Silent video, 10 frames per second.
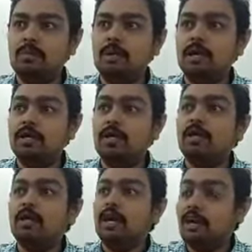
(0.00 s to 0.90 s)
name,
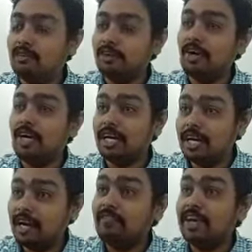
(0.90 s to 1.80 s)
I have even audited
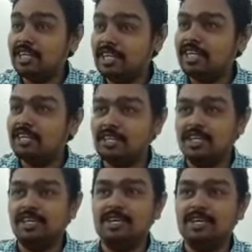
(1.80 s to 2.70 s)
the aviation
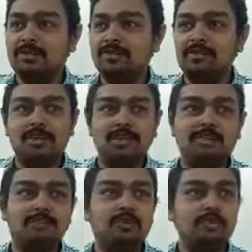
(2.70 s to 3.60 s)
industry,
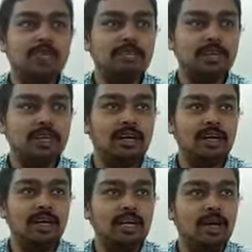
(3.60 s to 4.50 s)
which was
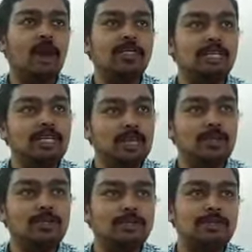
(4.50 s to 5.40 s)
in loss and they
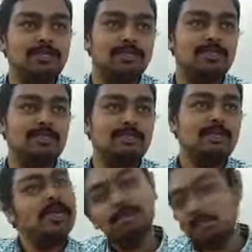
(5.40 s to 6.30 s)
closed the business.
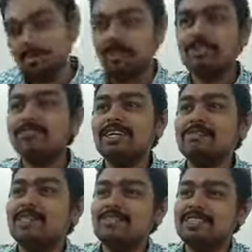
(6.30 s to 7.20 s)
But most of the
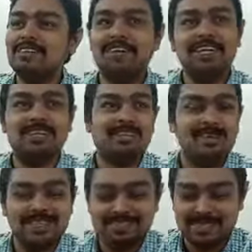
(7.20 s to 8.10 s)
companies which I have audited
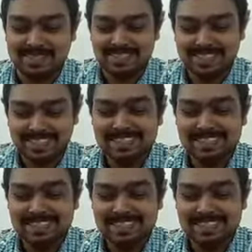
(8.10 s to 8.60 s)
closed the business.